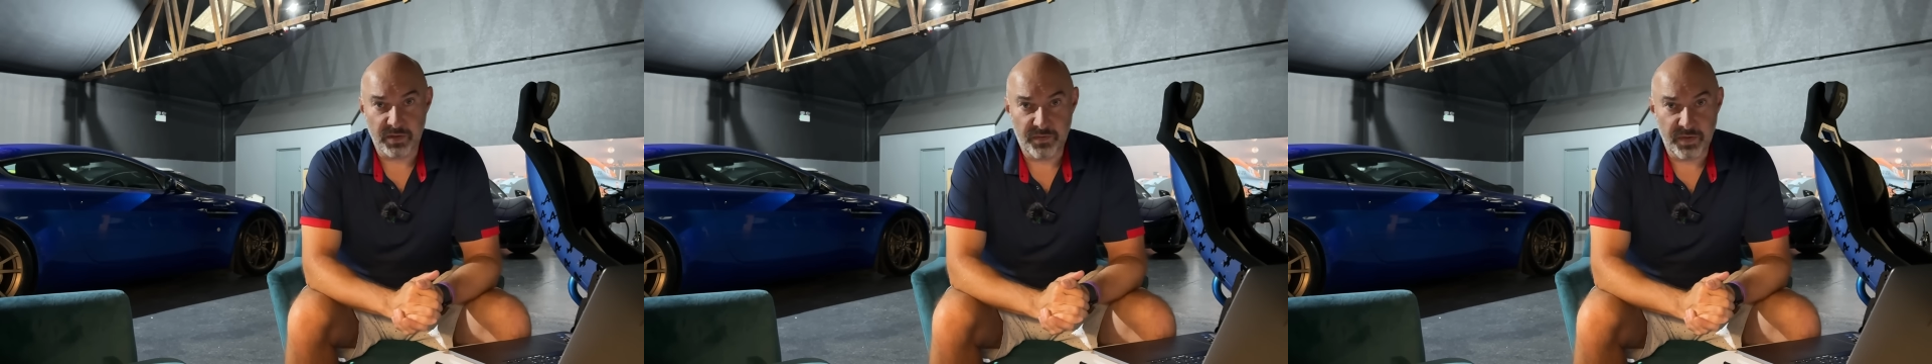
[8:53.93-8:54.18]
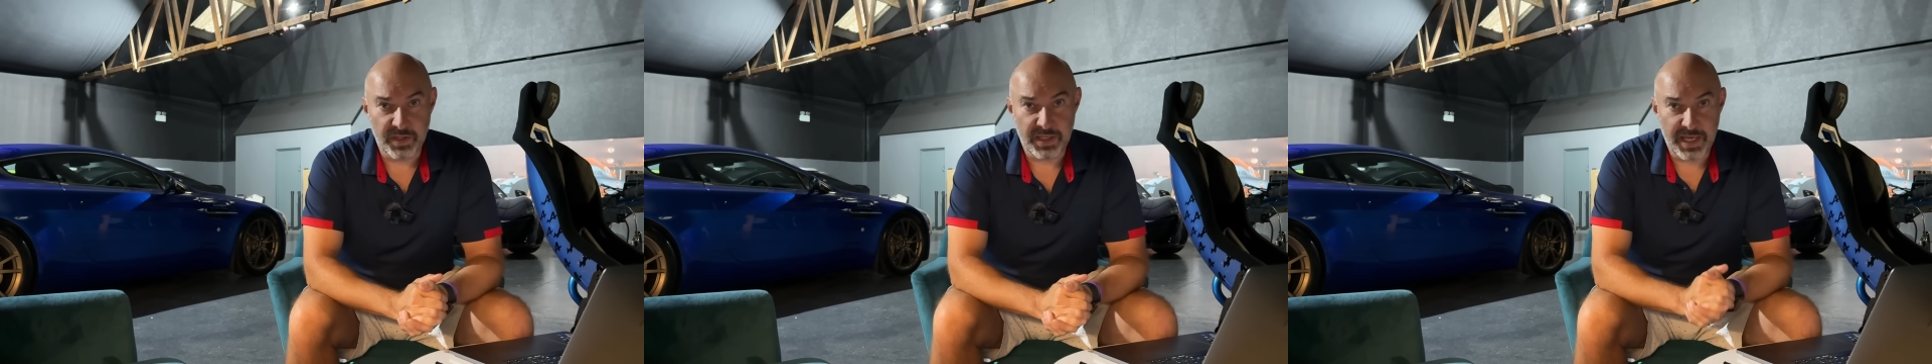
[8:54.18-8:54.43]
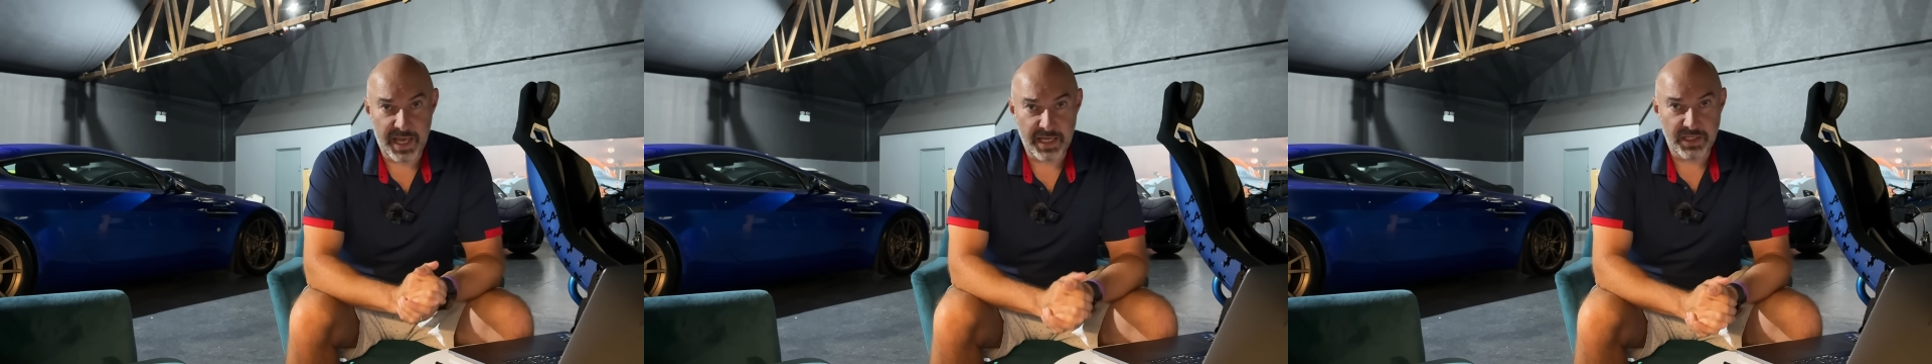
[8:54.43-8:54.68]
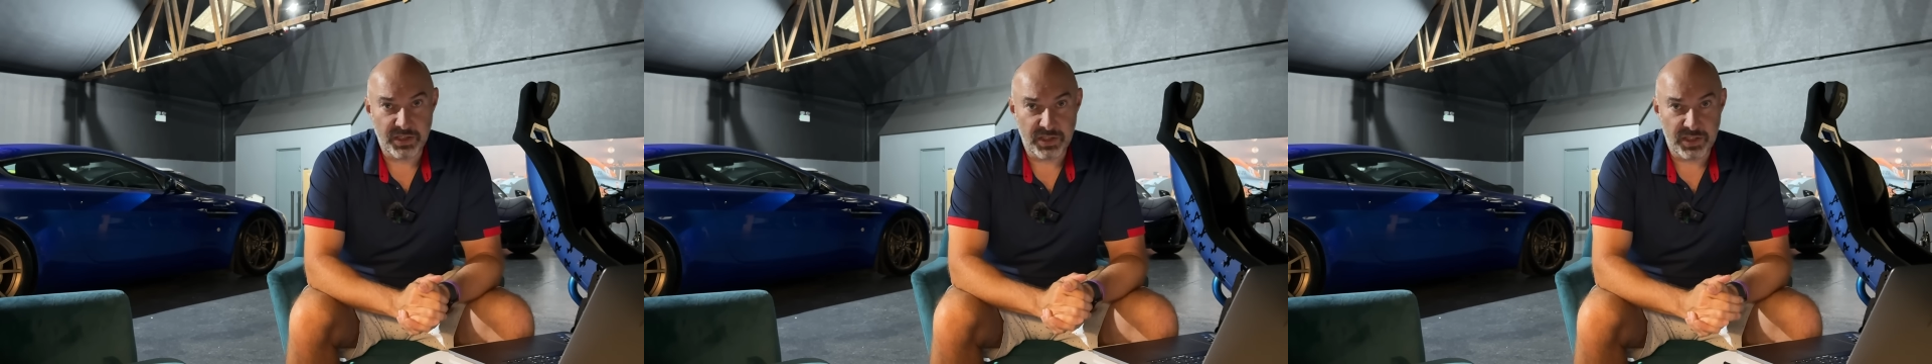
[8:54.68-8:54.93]
I think the
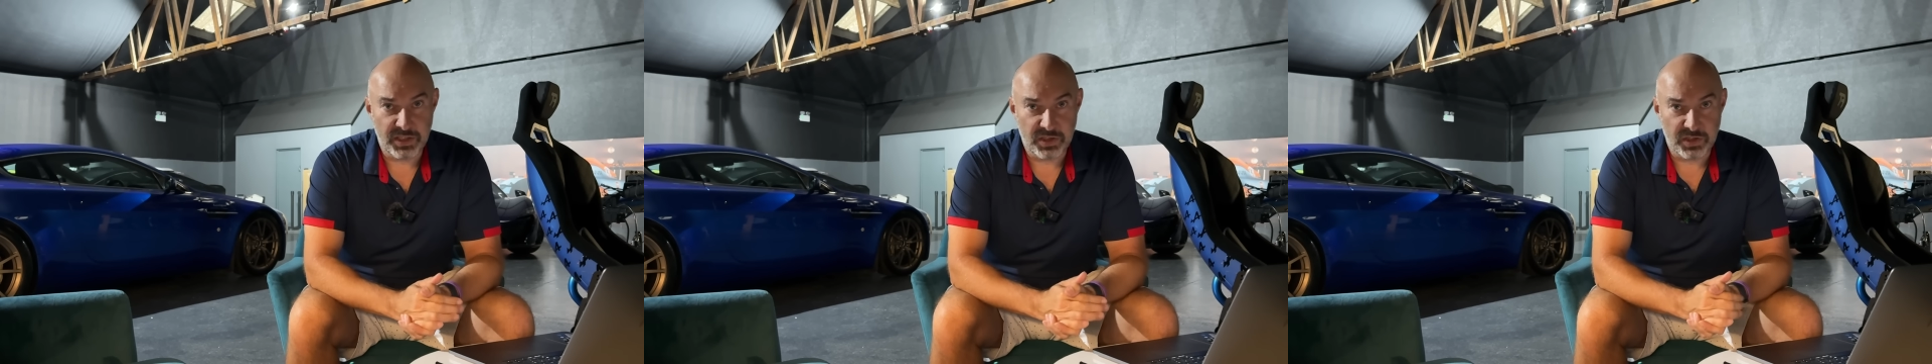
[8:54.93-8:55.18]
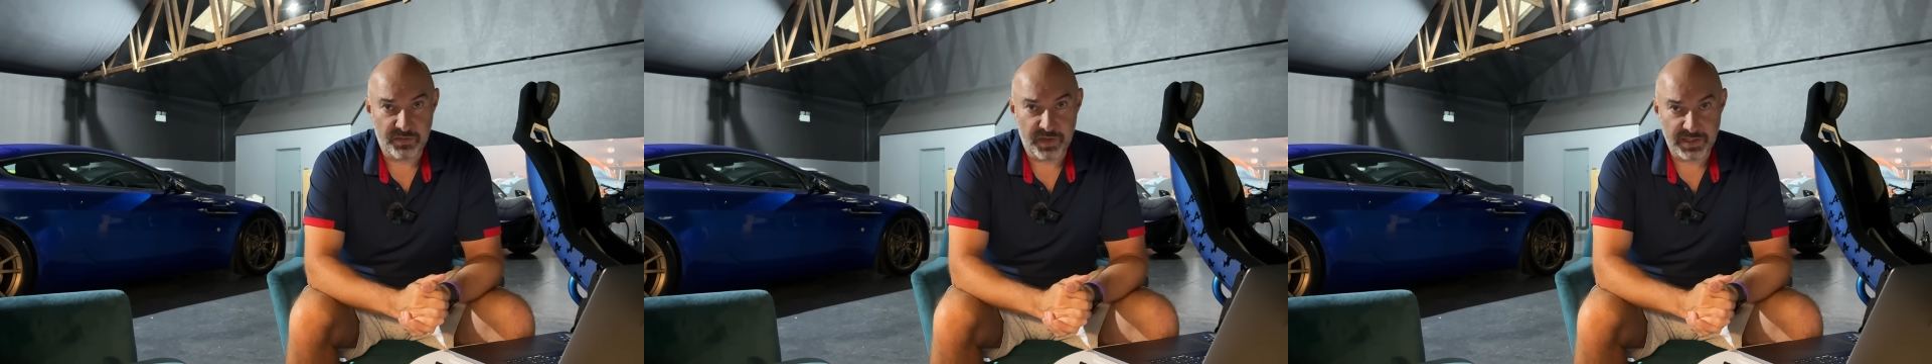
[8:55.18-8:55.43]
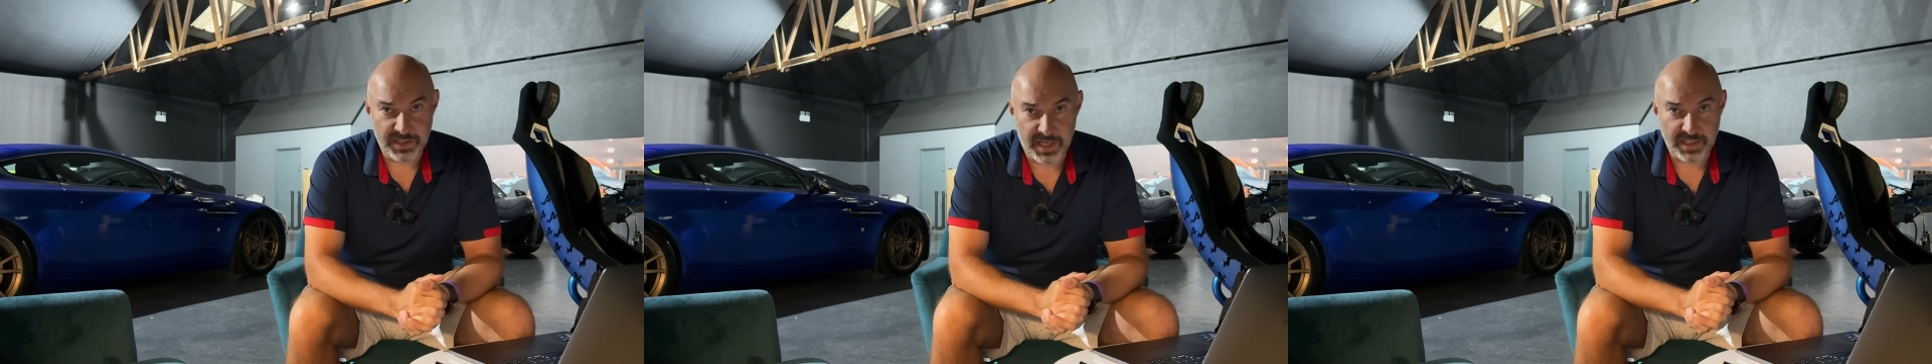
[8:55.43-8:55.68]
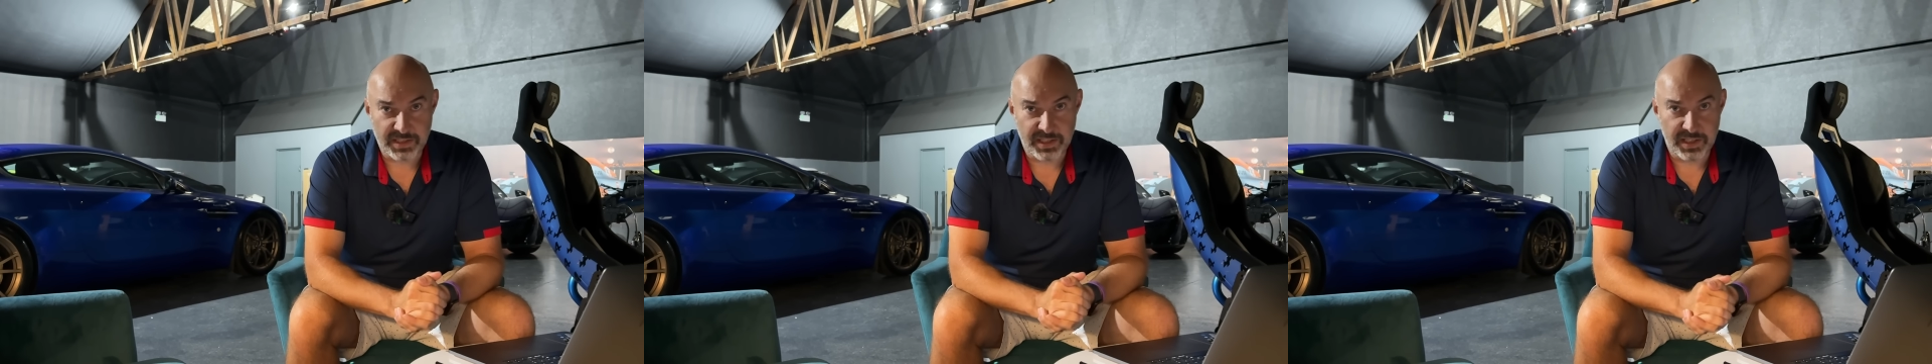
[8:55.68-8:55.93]
engine is just
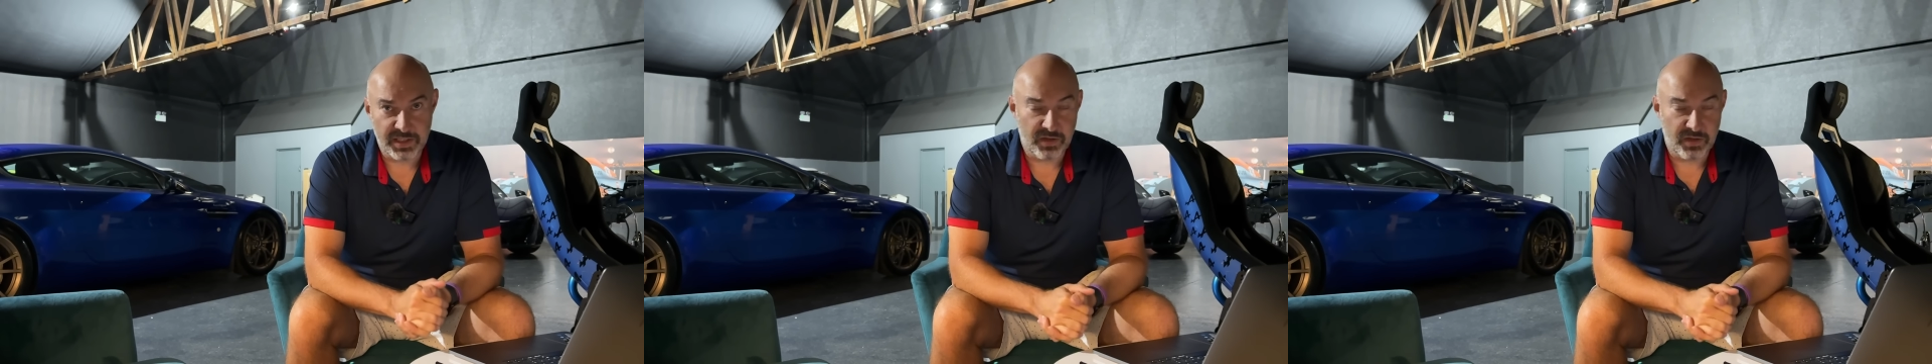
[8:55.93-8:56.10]
fantastic.